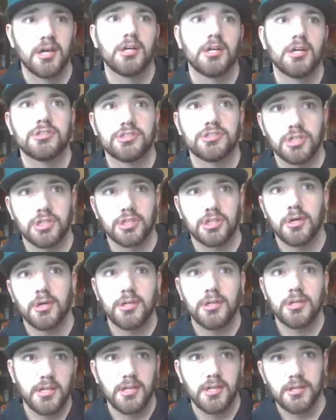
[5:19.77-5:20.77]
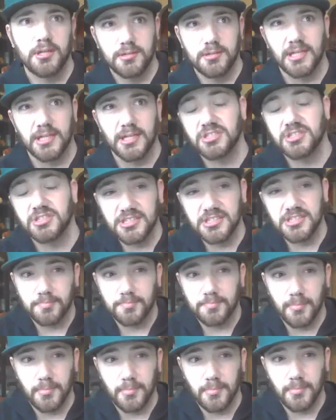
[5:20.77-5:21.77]
a year. So
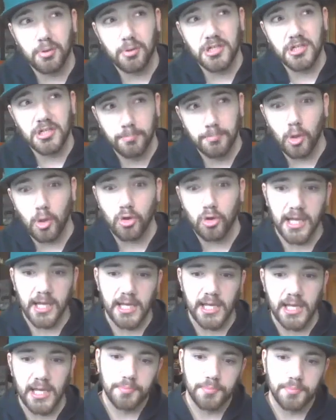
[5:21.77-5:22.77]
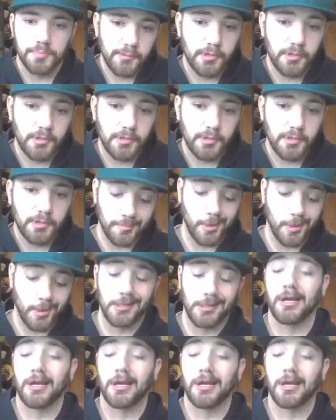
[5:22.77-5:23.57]
yeah, so that's plus bowl games.